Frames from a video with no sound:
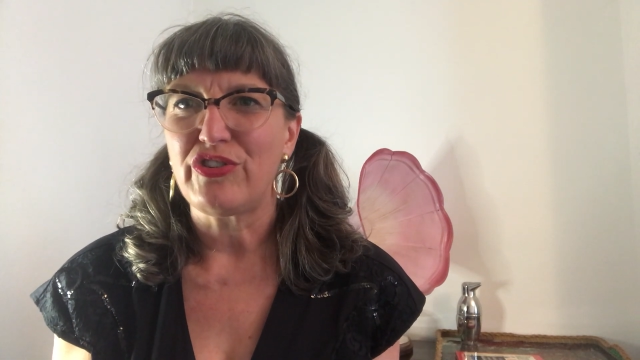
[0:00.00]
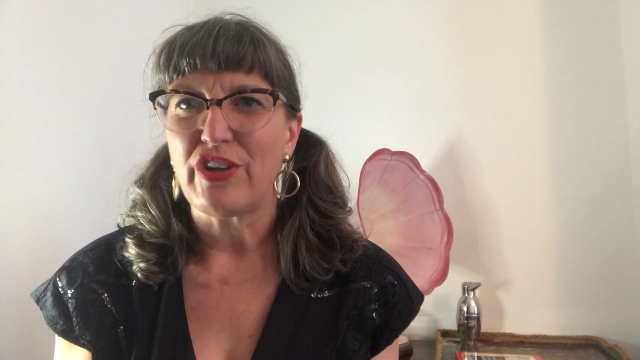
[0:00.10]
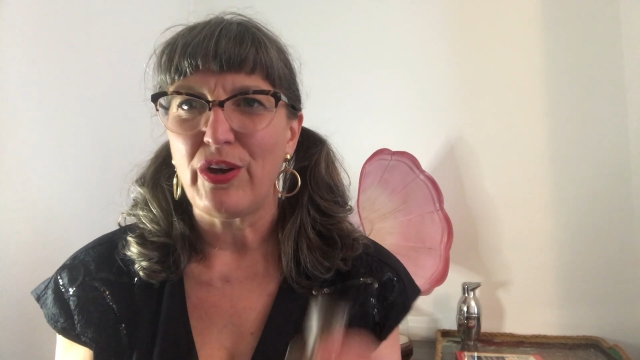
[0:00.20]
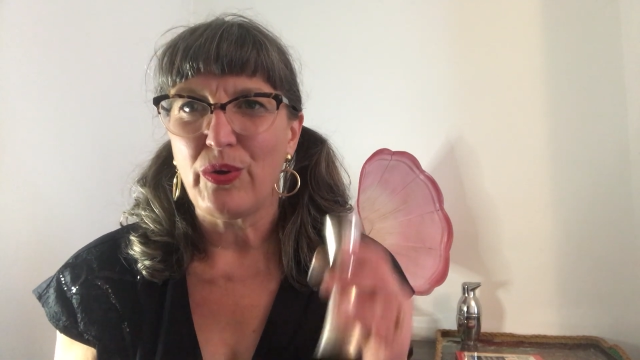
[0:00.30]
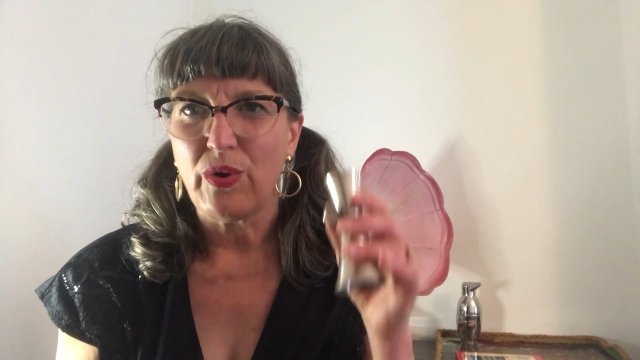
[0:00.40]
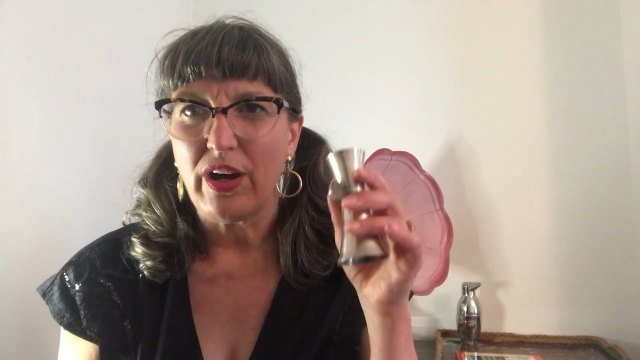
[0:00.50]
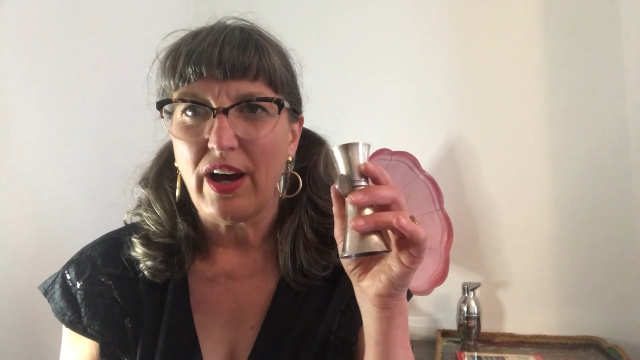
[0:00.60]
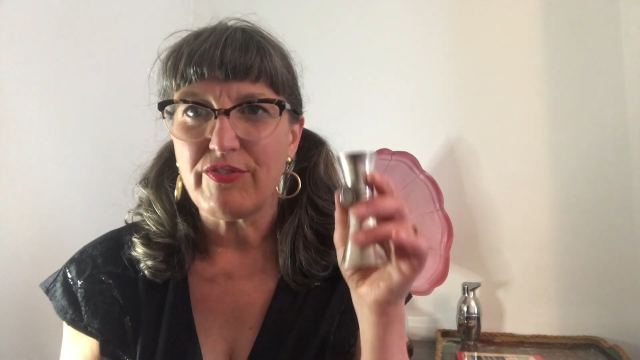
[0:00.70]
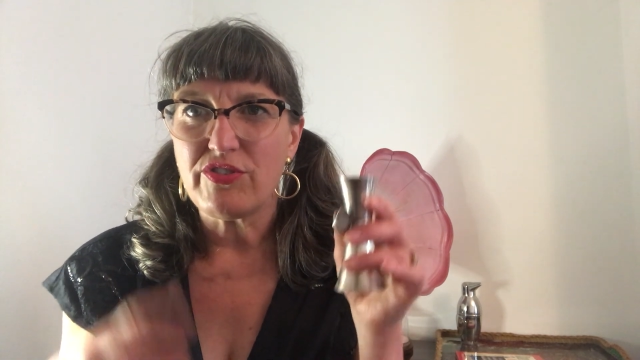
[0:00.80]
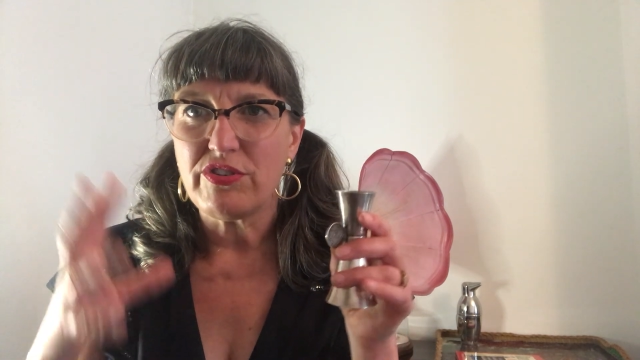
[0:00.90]
so
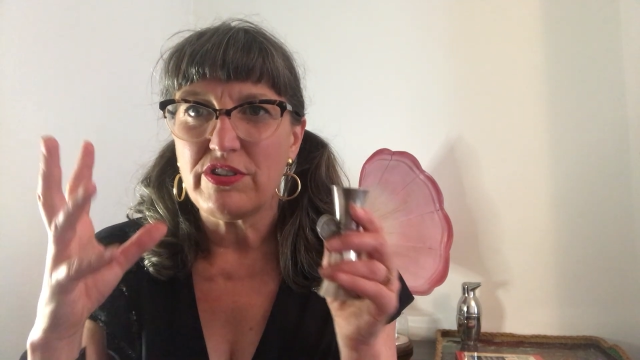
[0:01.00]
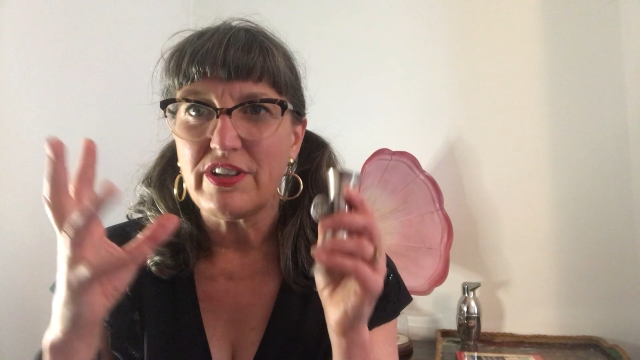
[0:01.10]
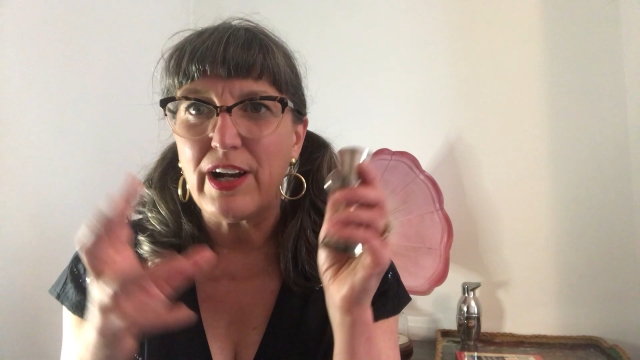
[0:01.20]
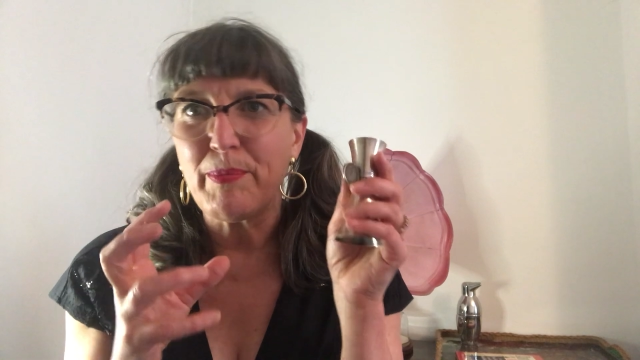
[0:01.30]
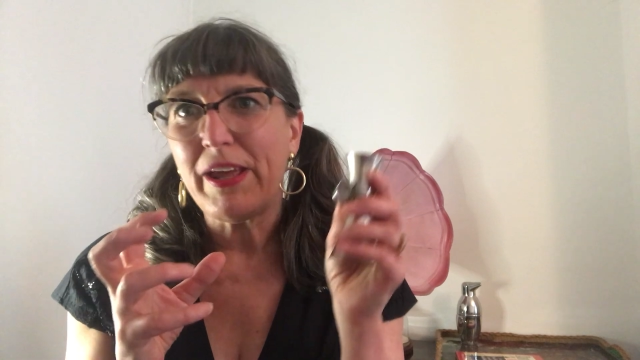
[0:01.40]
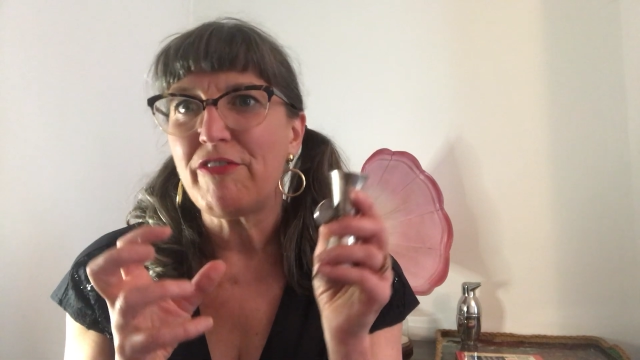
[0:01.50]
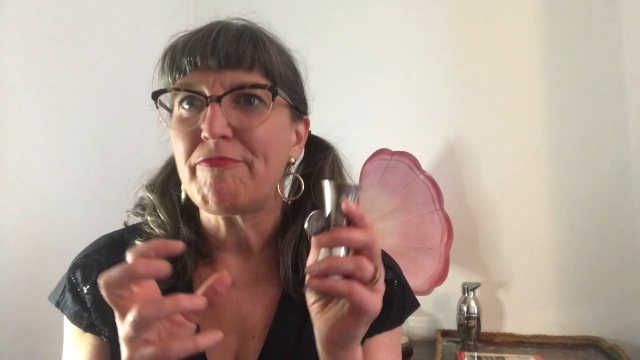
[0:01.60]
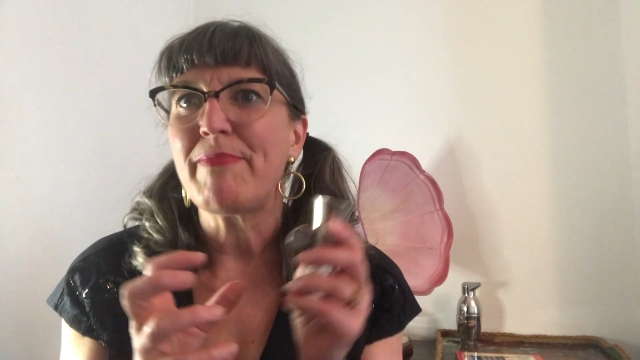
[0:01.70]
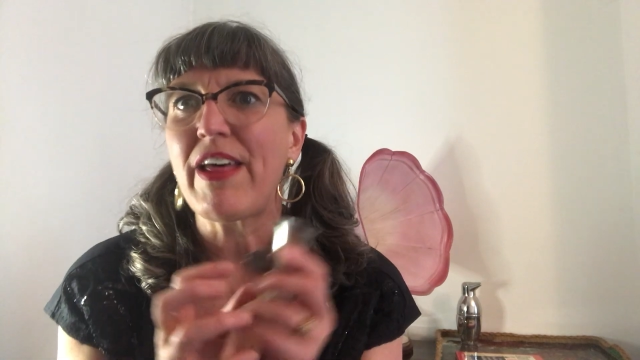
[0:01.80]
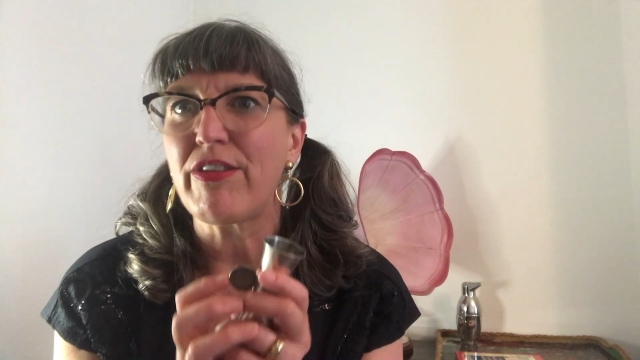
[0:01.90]
I've done a bit of
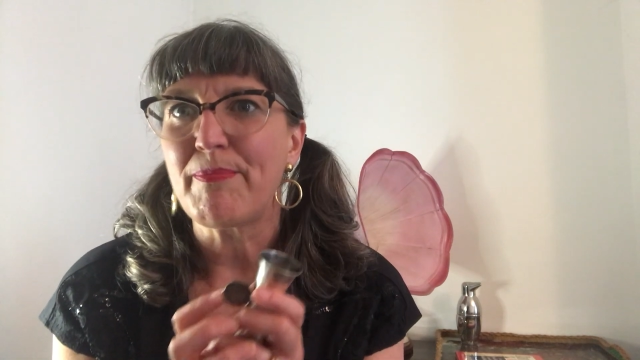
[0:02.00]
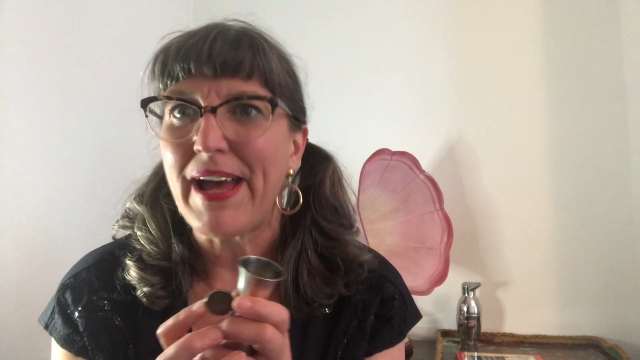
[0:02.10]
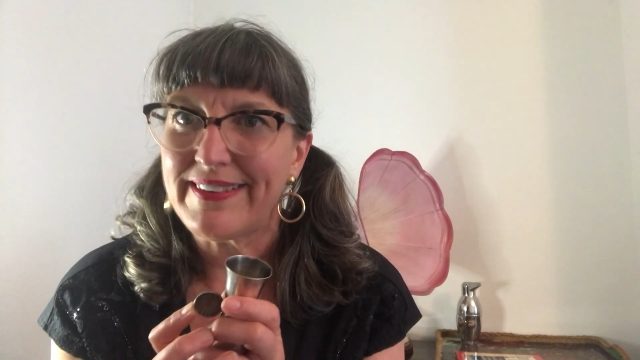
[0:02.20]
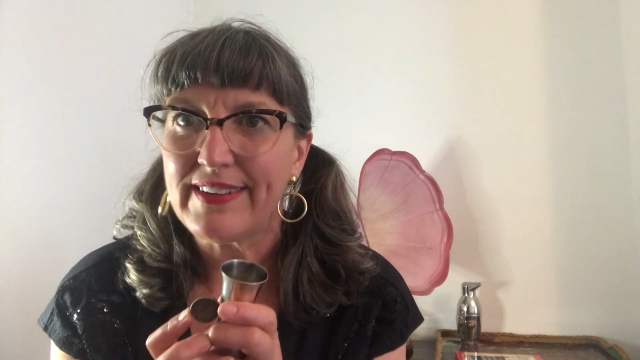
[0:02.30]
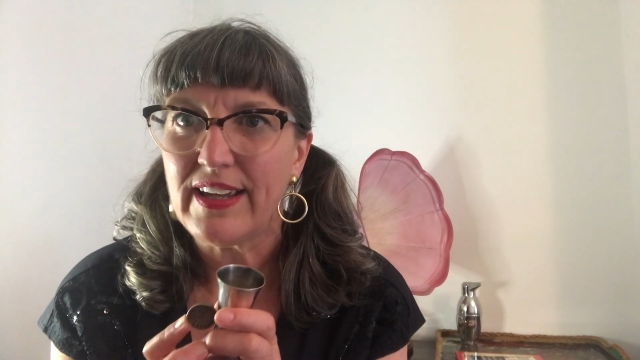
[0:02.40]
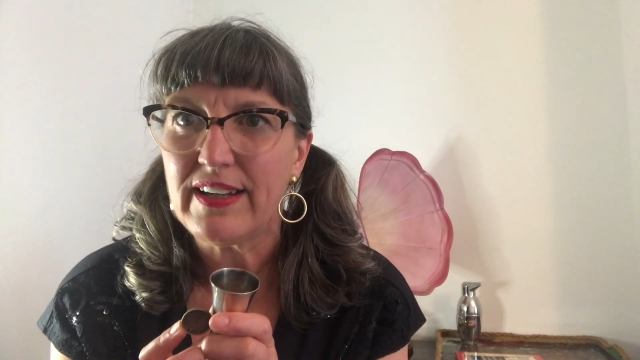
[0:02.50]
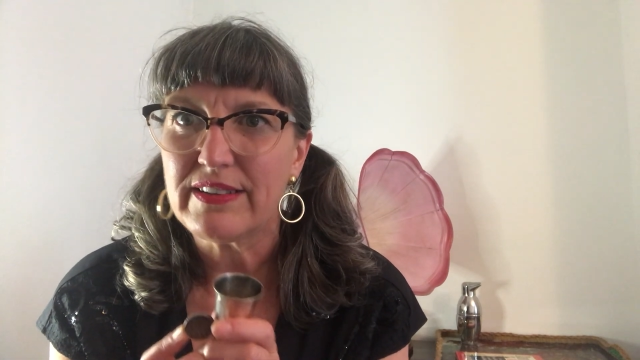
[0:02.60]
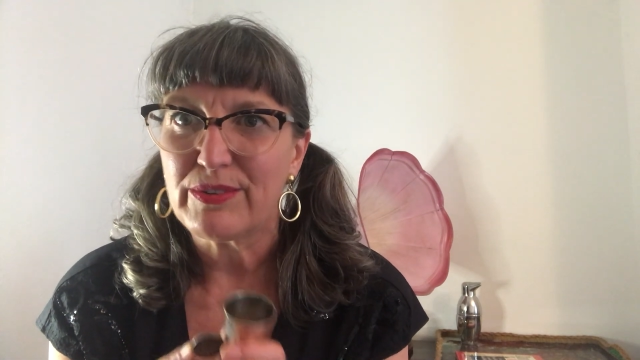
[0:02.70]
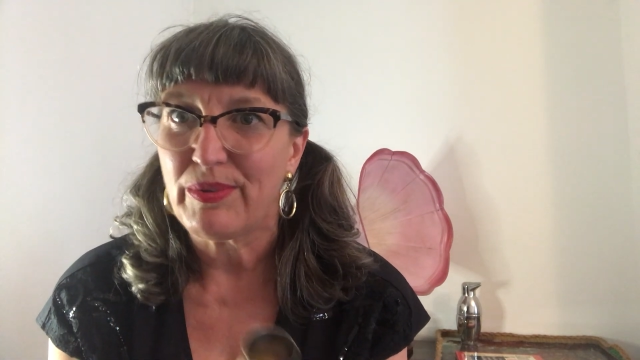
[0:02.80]
mathematics